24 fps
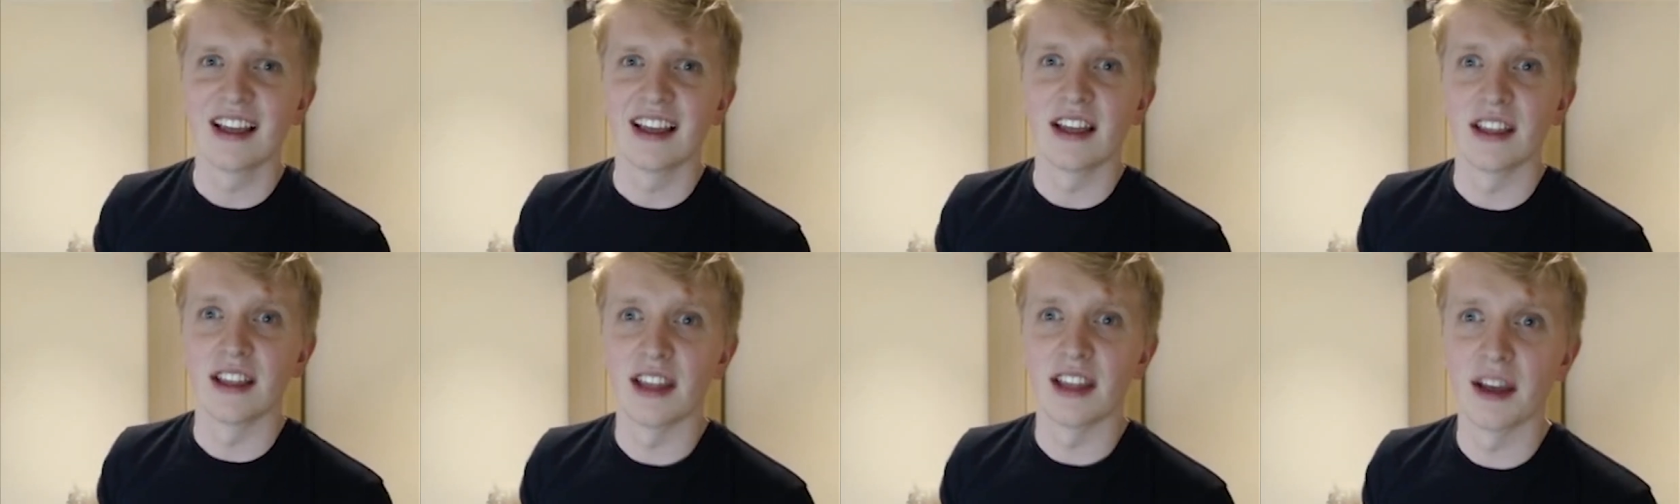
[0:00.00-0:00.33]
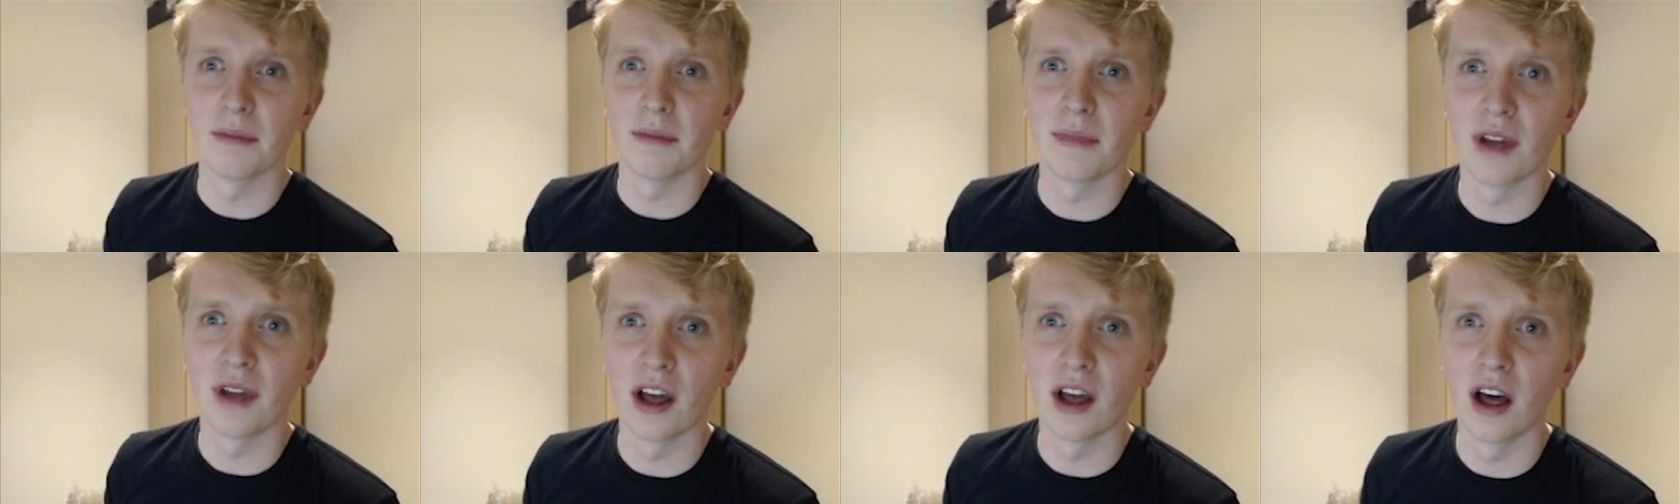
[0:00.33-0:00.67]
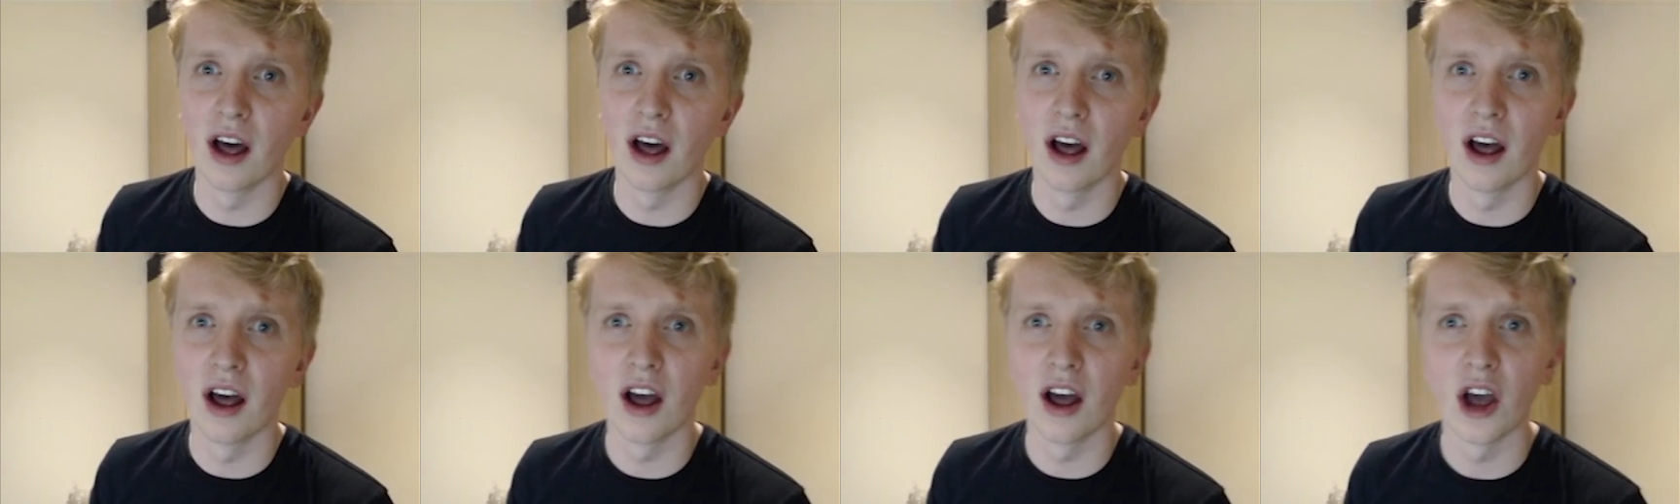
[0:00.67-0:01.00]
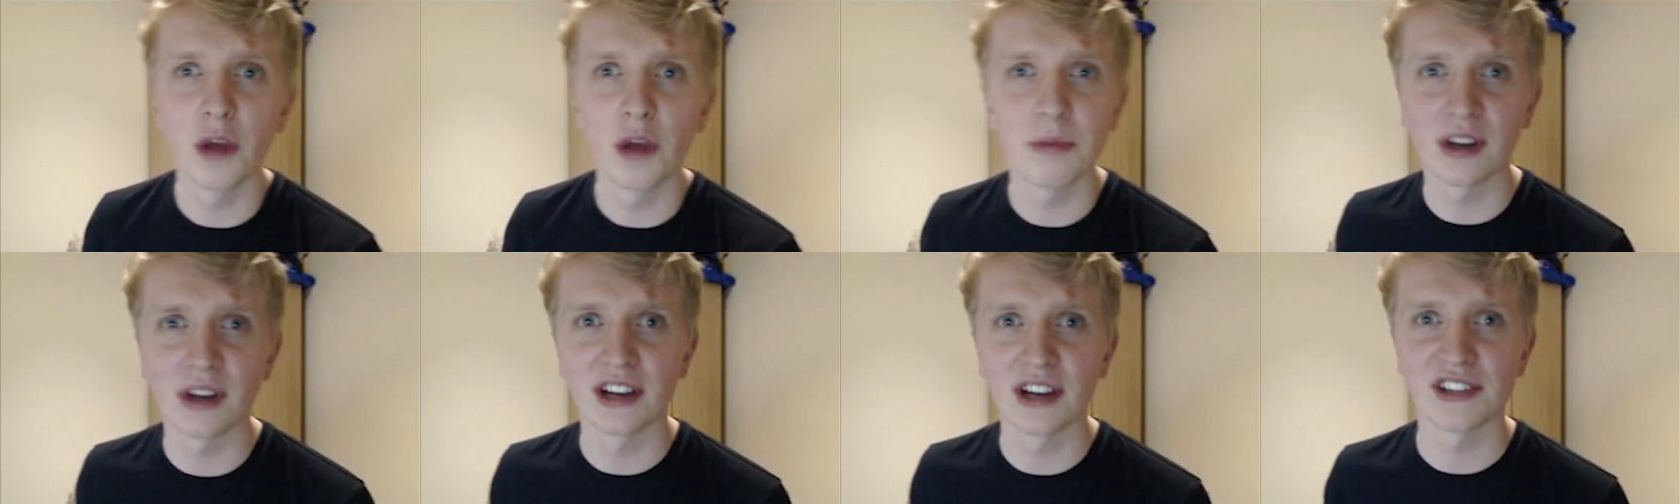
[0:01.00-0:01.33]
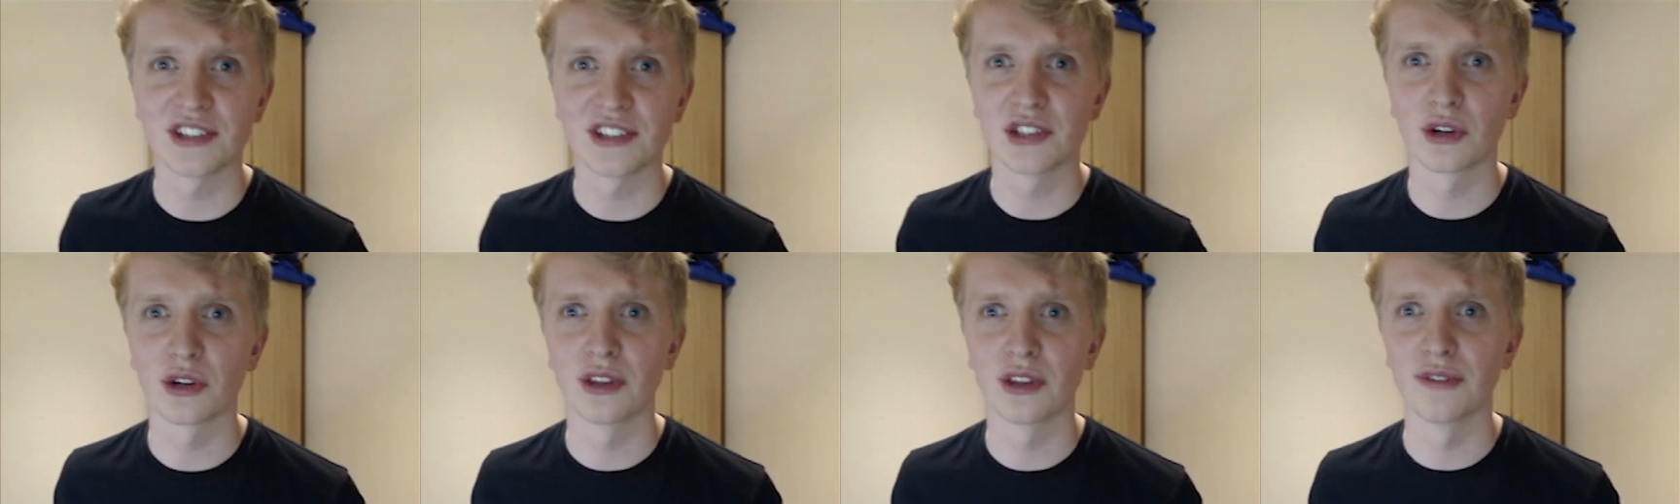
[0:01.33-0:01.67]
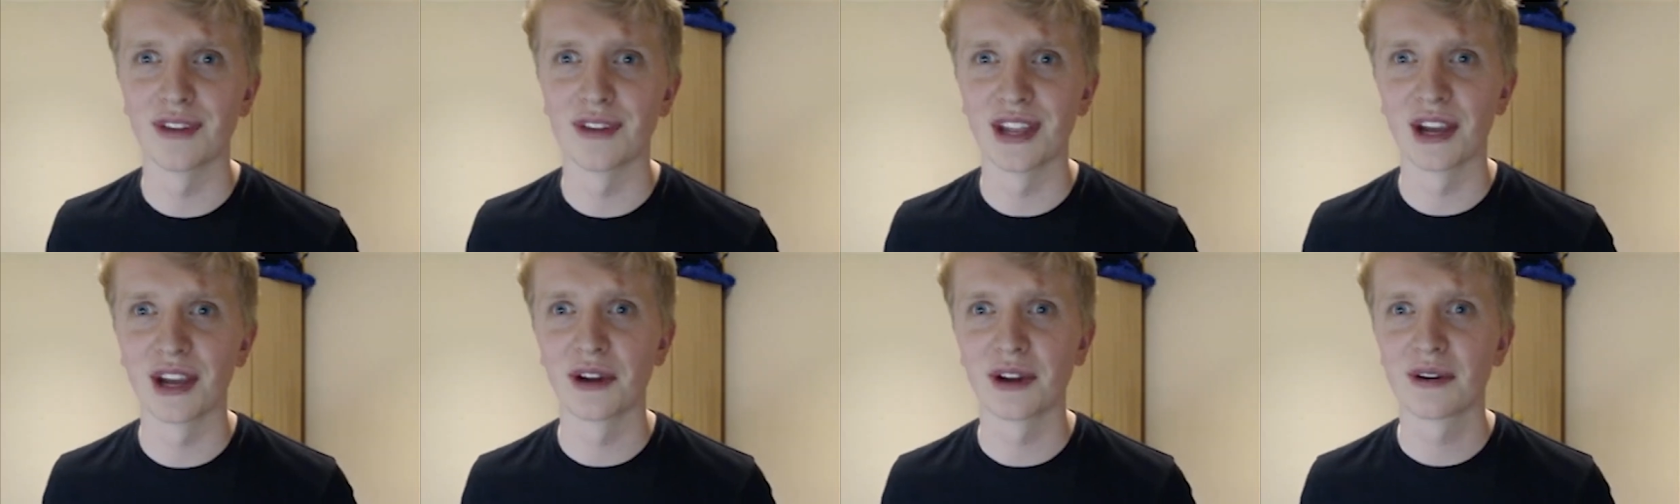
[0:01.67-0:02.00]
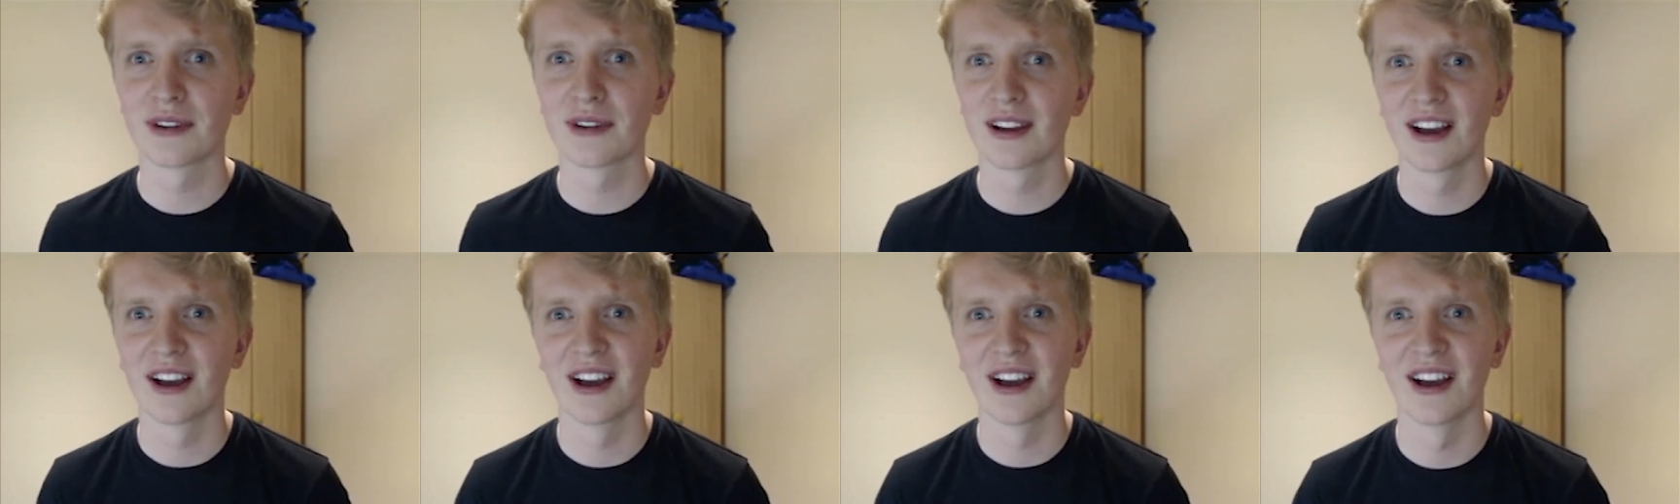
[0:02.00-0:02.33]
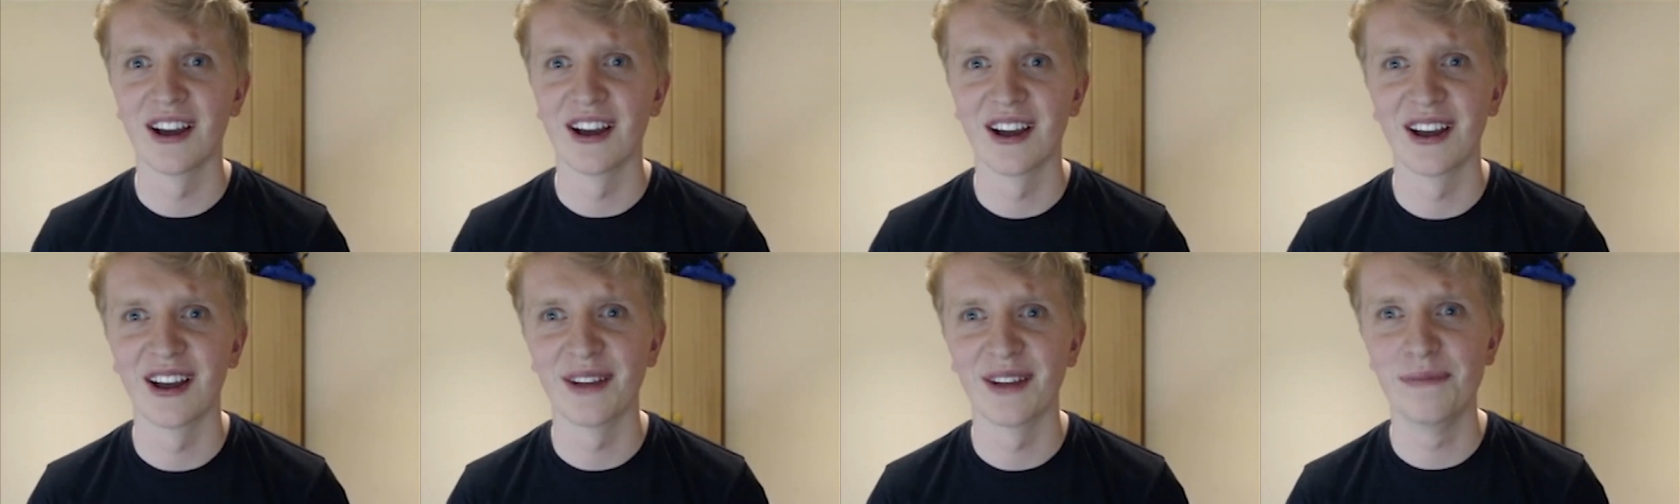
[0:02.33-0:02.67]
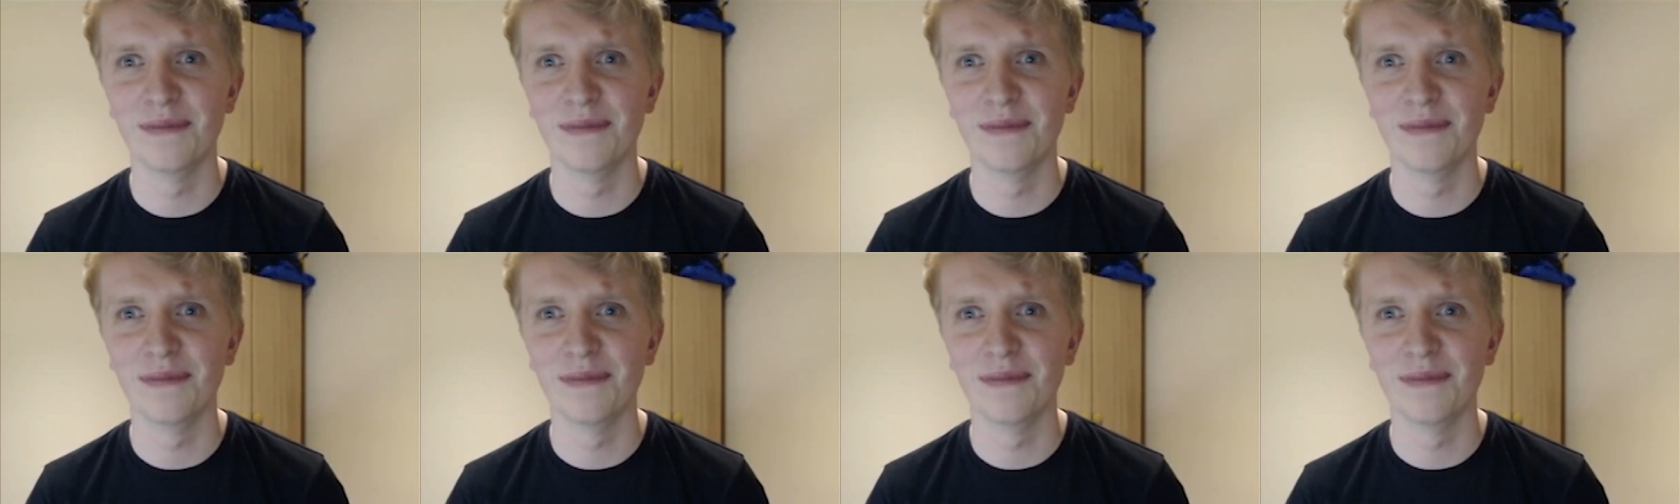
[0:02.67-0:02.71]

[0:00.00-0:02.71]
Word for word: Yep, I uh, hope you guys enjoyed the video. Uh,